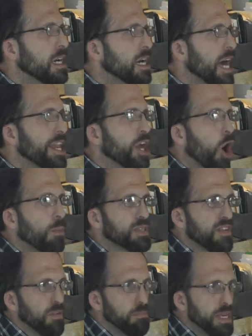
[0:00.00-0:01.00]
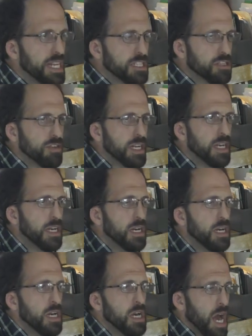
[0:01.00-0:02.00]
Any hopes of a ministry,
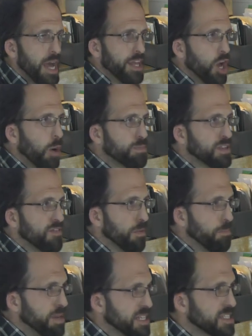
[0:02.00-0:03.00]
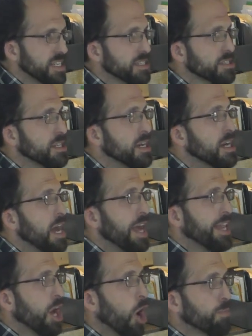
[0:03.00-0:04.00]
any hopes of a business,
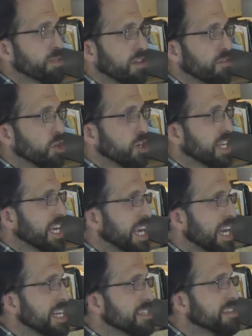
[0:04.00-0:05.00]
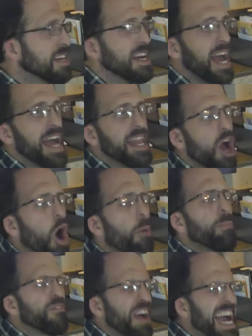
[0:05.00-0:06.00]
any hopes of good kids, any
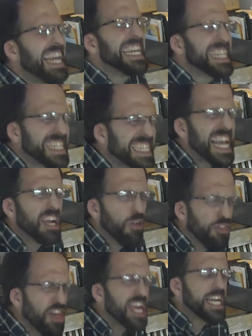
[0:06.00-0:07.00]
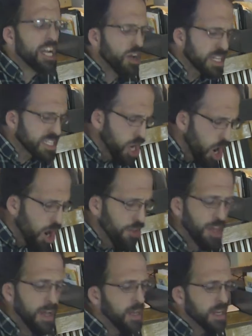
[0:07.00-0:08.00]
hope of any single thing here on this earth.
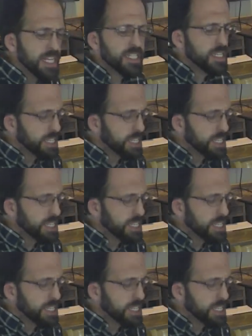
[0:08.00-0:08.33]
Listen,